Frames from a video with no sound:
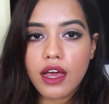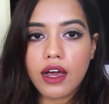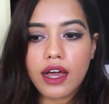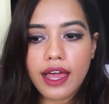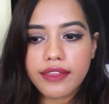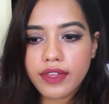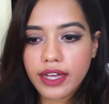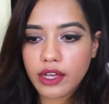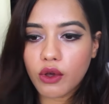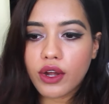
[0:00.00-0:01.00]
I
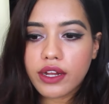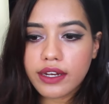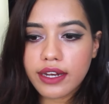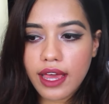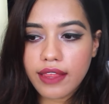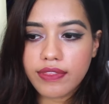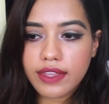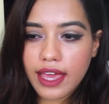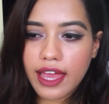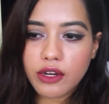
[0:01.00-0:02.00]
think I got it at
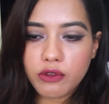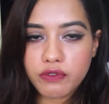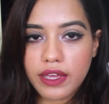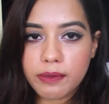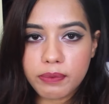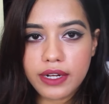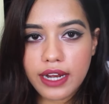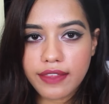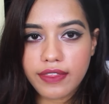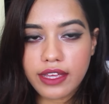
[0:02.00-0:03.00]
the end of
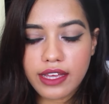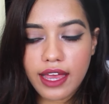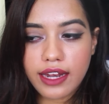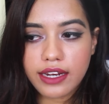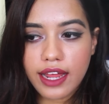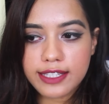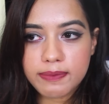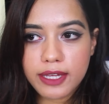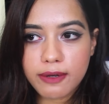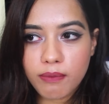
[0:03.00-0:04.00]
April, I think, and it
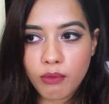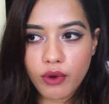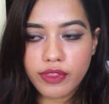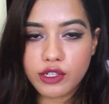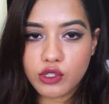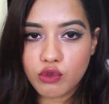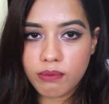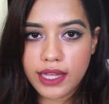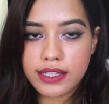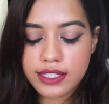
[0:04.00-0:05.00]
has been more than
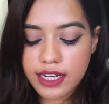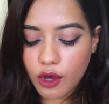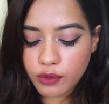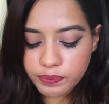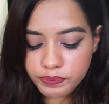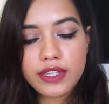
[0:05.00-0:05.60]
2 months now.